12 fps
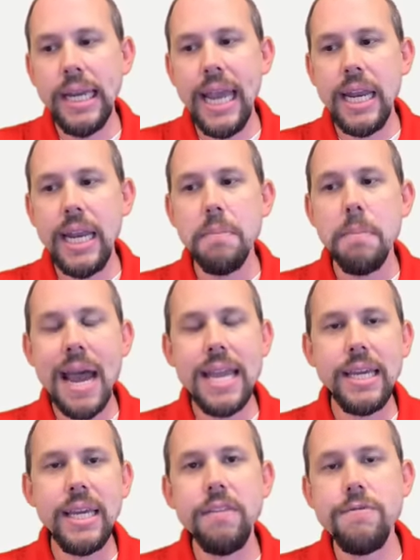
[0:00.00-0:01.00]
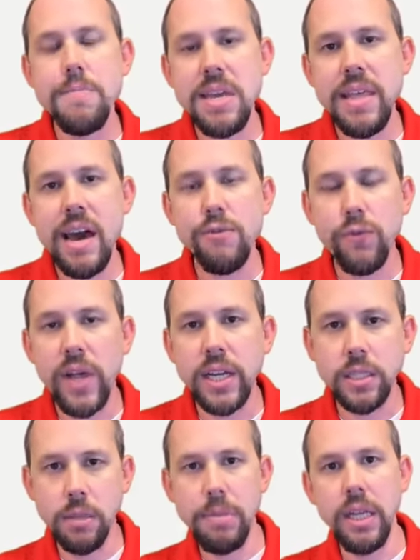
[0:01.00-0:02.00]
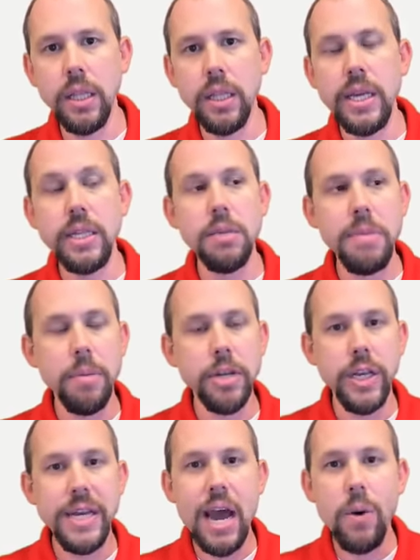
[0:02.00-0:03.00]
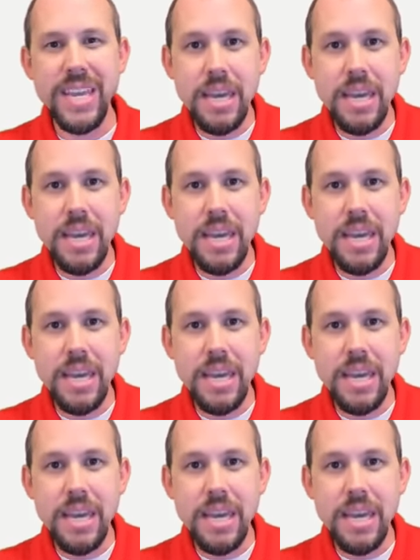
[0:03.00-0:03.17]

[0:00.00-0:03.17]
and it might give me that flexibility to be able to now